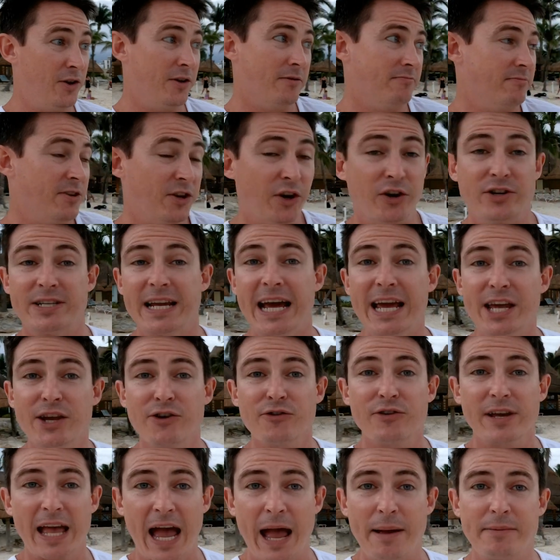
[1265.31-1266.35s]
you can, you know, take
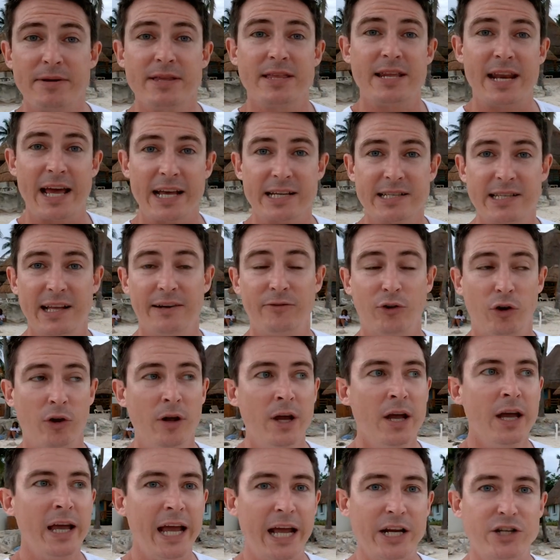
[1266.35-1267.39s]
your game to the next level
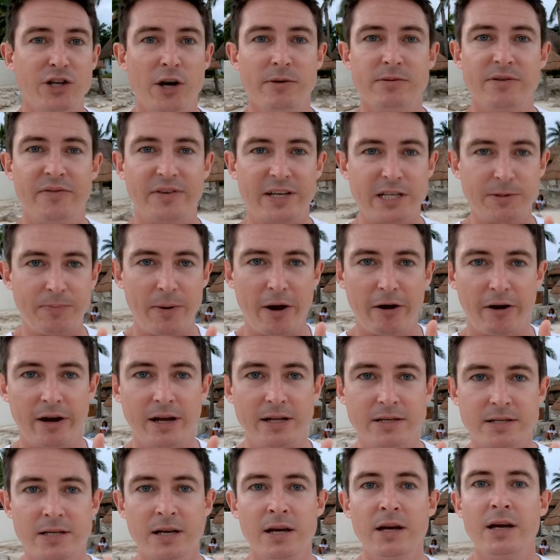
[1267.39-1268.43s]
in terms of
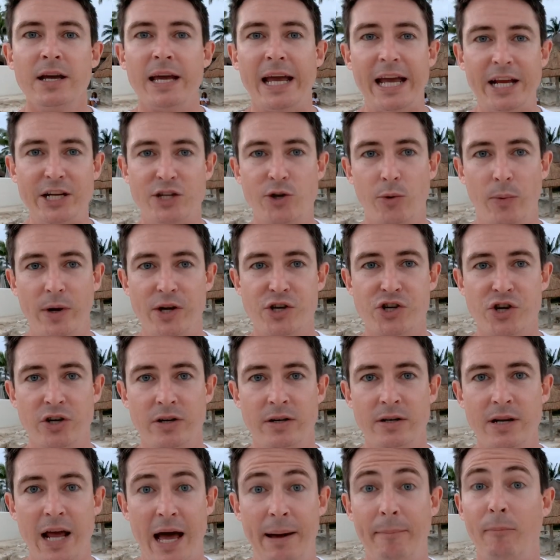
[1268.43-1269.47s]
experience,
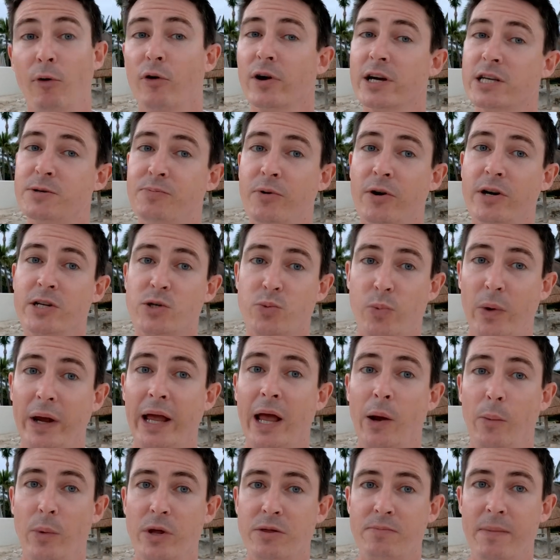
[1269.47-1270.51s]
intuition, and more experience
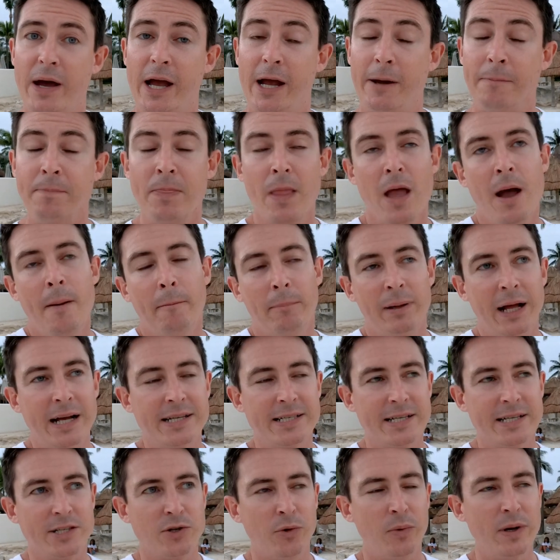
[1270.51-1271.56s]
winging with me.
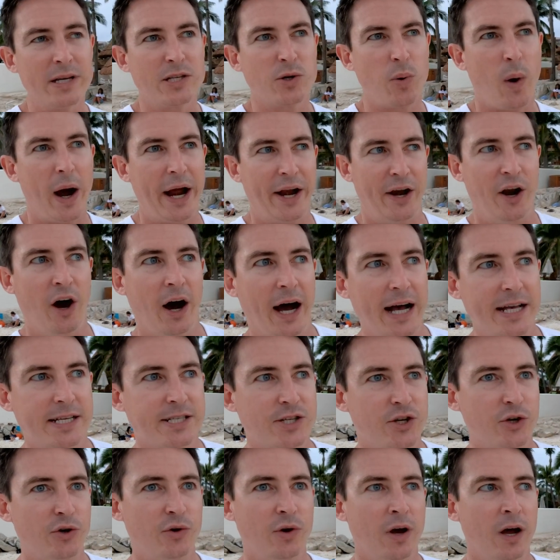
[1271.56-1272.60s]
Plus, it's always quite
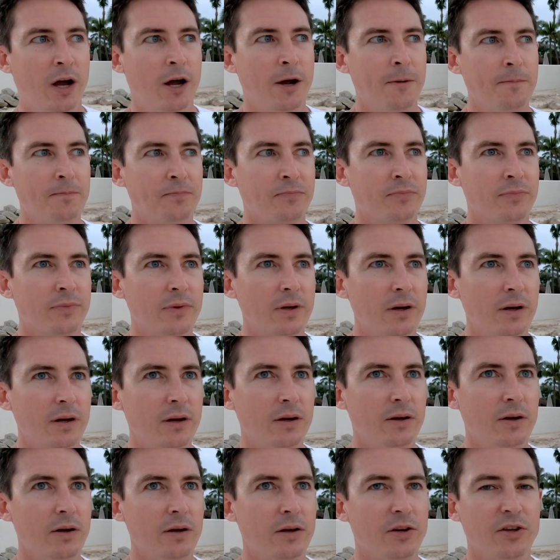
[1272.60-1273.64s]
nice to,
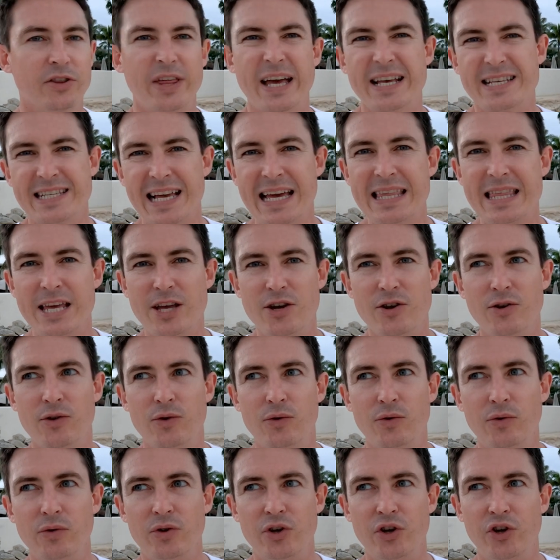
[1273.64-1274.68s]
they say that
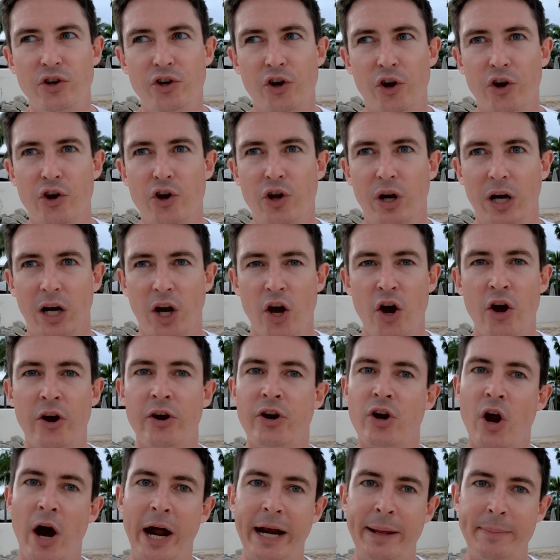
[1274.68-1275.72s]
you
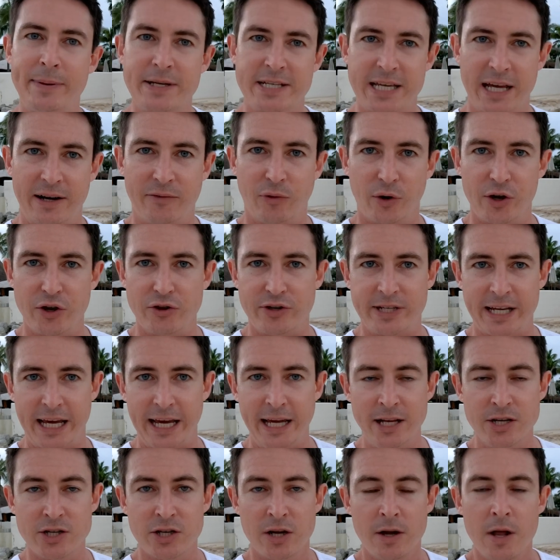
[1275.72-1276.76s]
learn 90% of what you
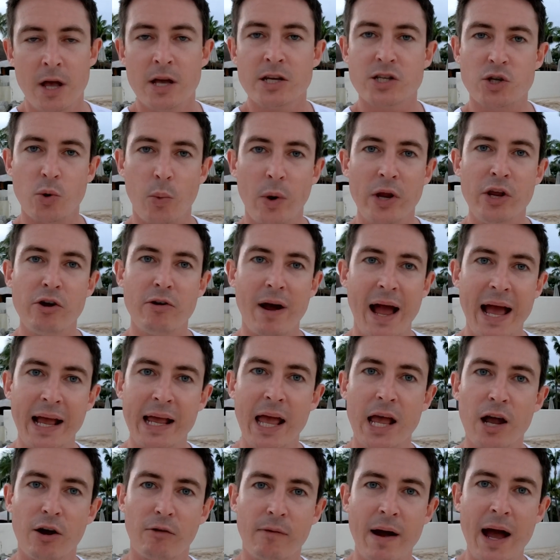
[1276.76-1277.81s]
teach. So when you're
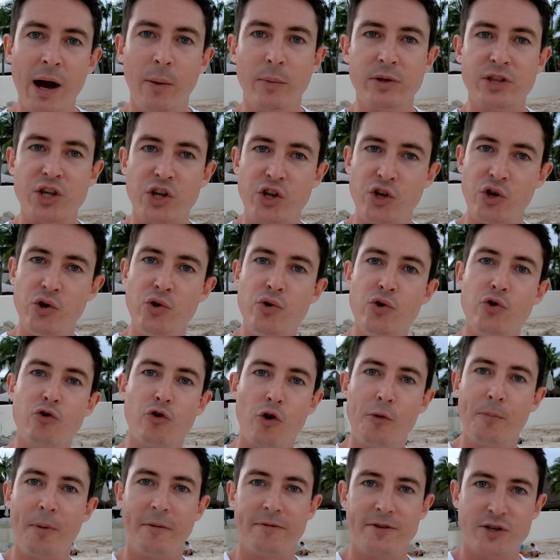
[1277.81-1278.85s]
hanging around with the new
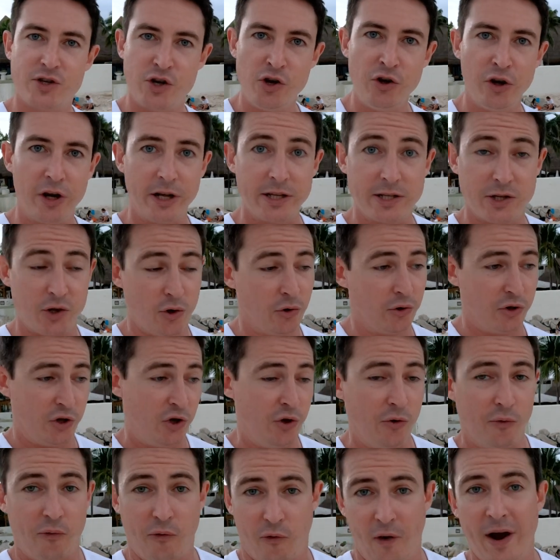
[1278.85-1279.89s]
group of students, your
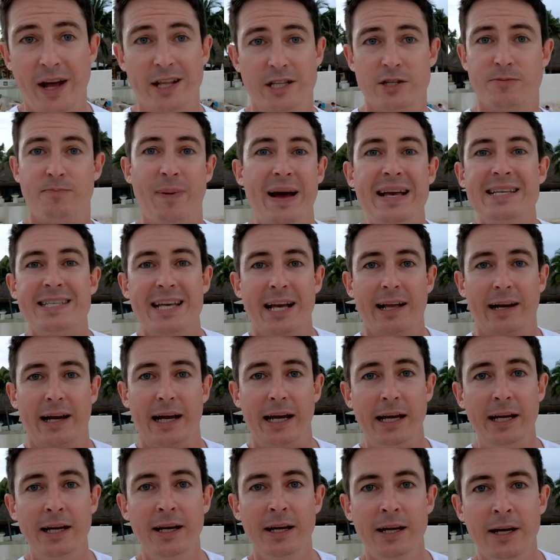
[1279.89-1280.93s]
new friends,
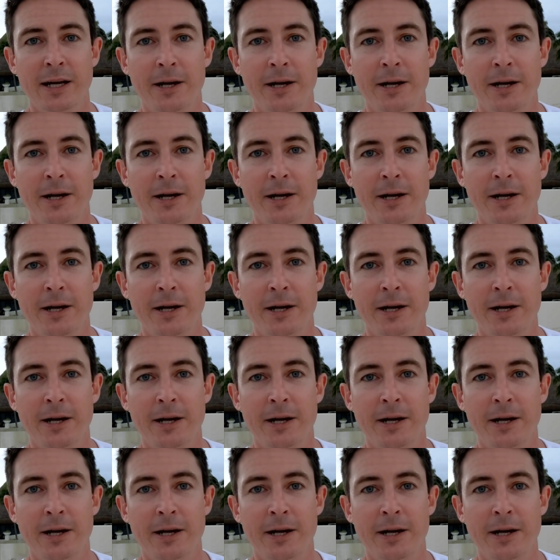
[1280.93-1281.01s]
basically,